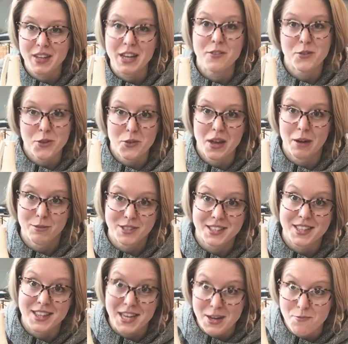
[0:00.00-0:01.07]
even though that was
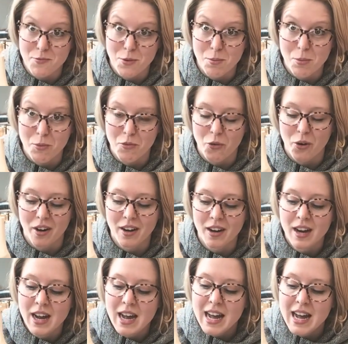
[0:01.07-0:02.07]
the theme from before.